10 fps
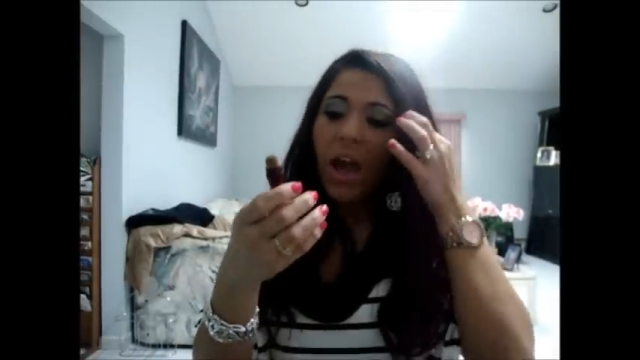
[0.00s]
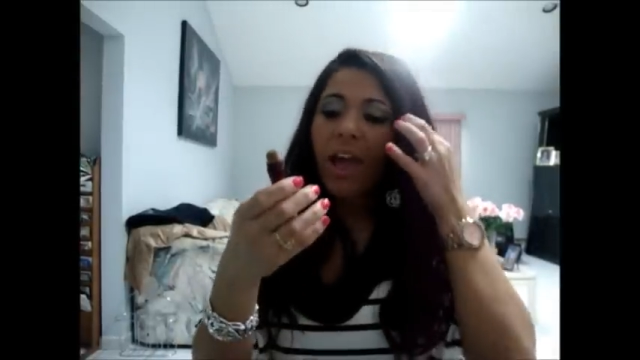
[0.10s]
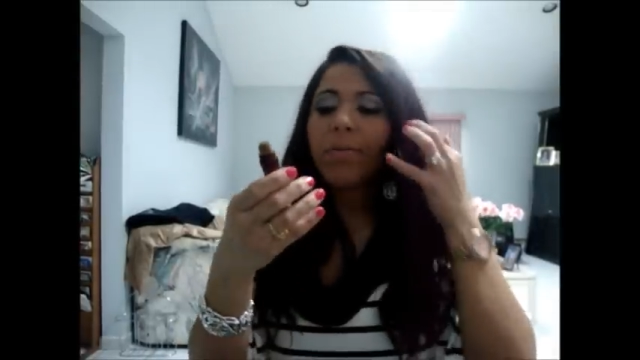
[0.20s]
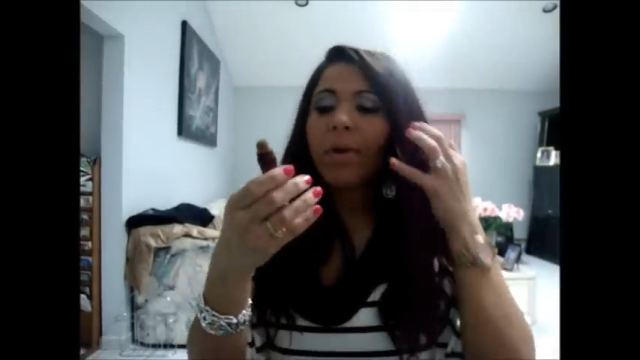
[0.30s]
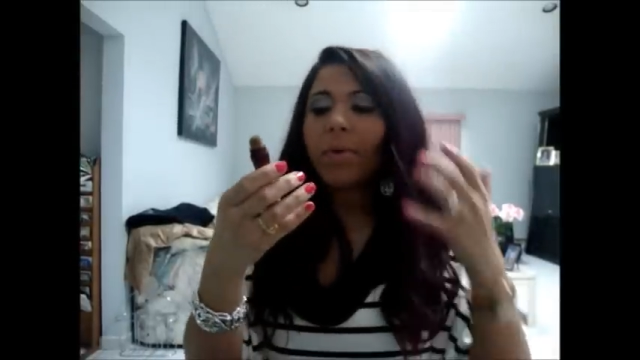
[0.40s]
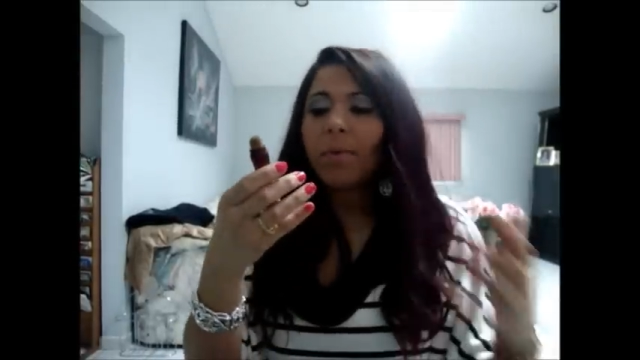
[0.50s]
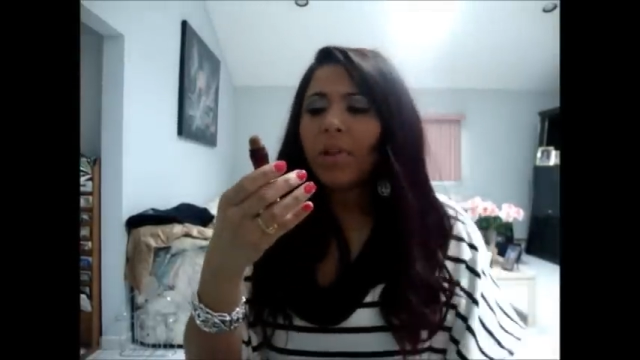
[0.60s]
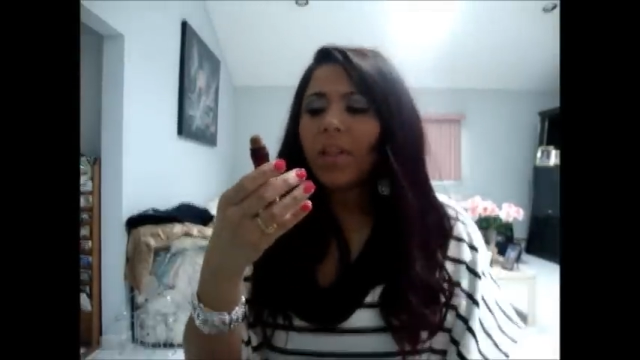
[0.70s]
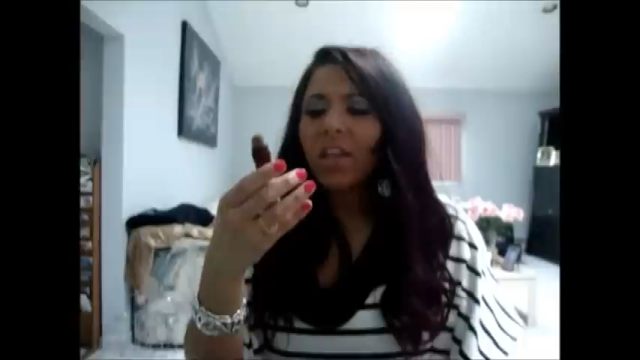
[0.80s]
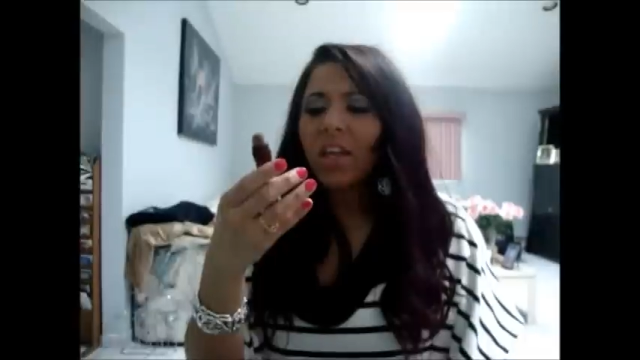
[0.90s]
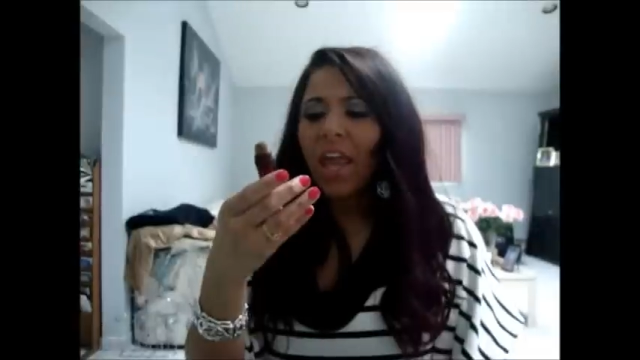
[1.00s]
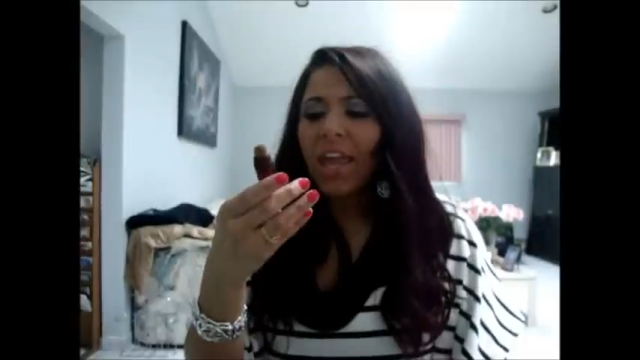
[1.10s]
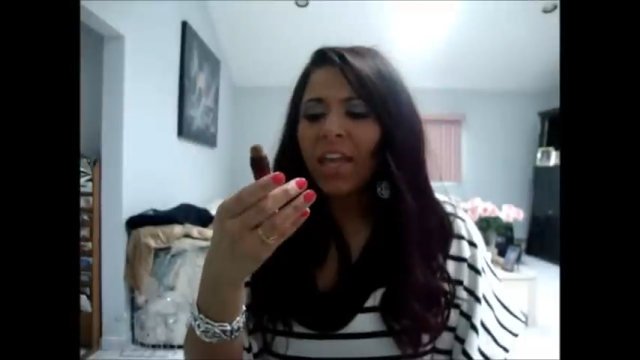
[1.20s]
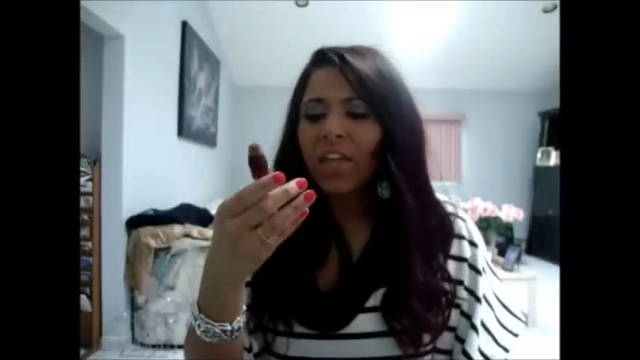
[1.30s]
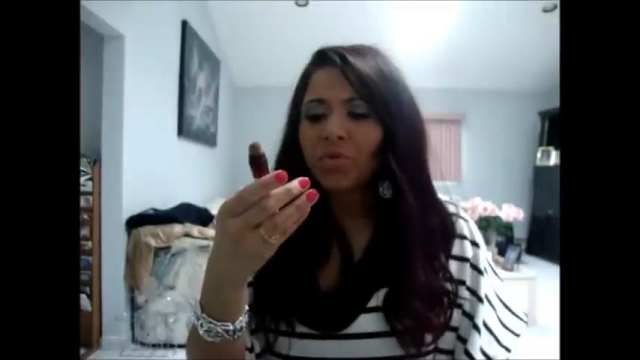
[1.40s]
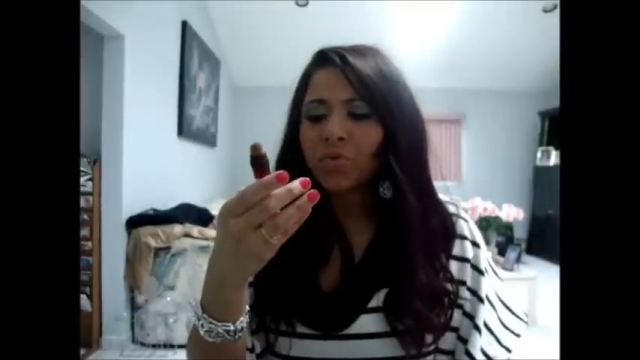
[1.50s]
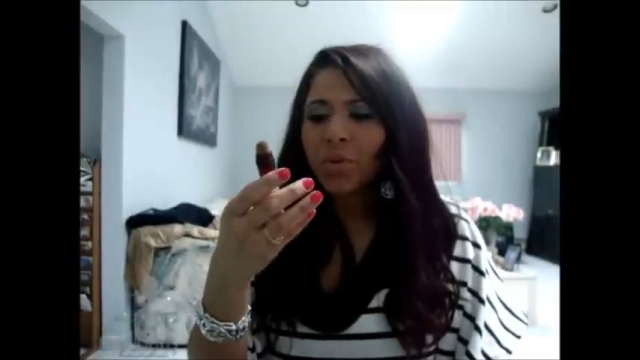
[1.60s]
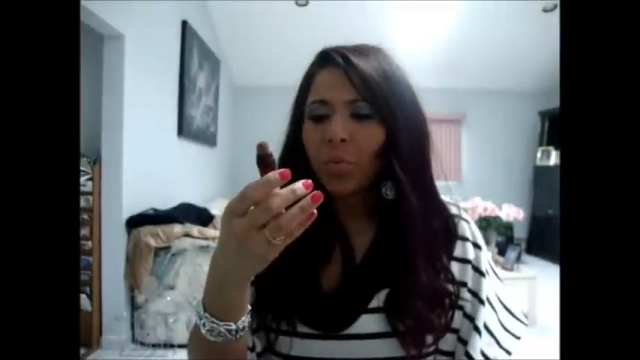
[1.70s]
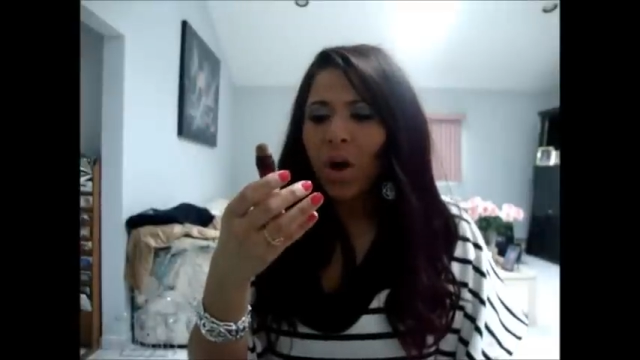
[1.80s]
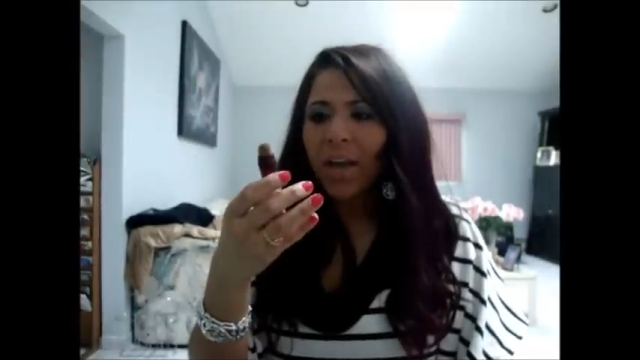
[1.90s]
I have my Maybelline Age
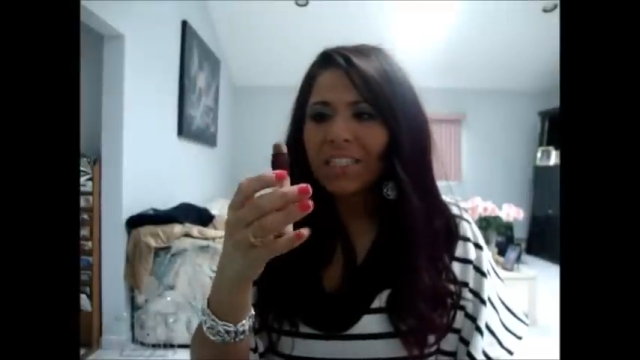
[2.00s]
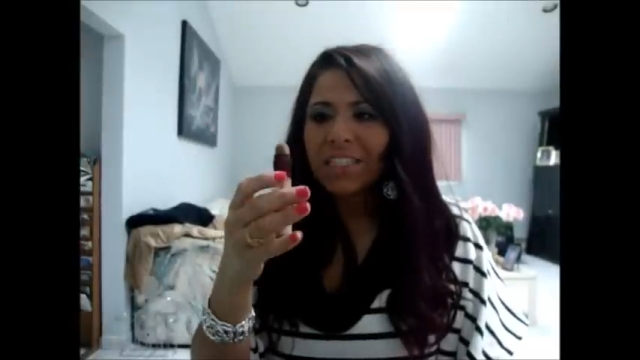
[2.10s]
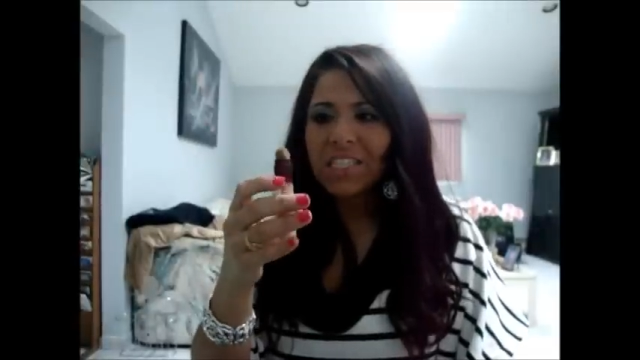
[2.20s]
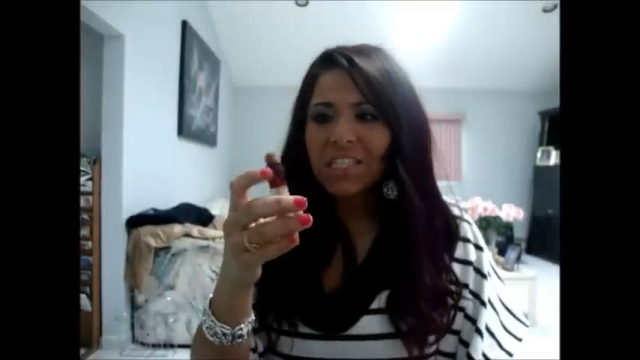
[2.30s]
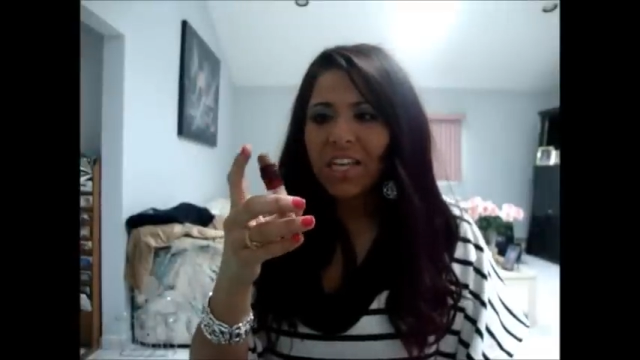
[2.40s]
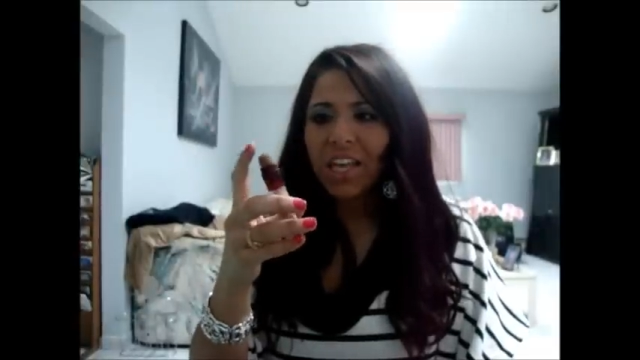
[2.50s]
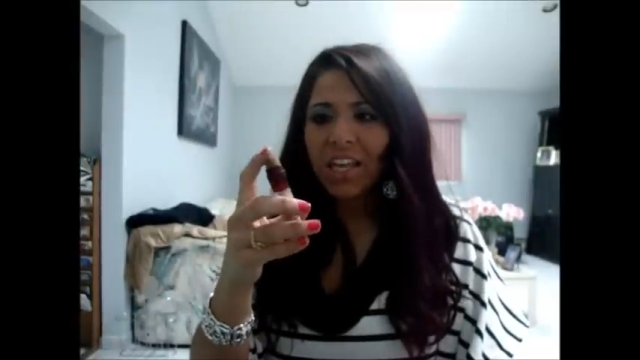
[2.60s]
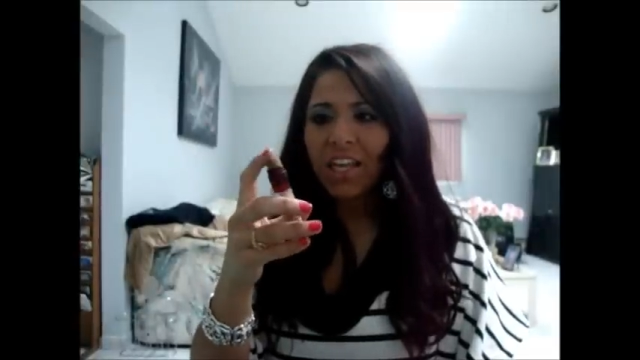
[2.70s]
Rewind stick,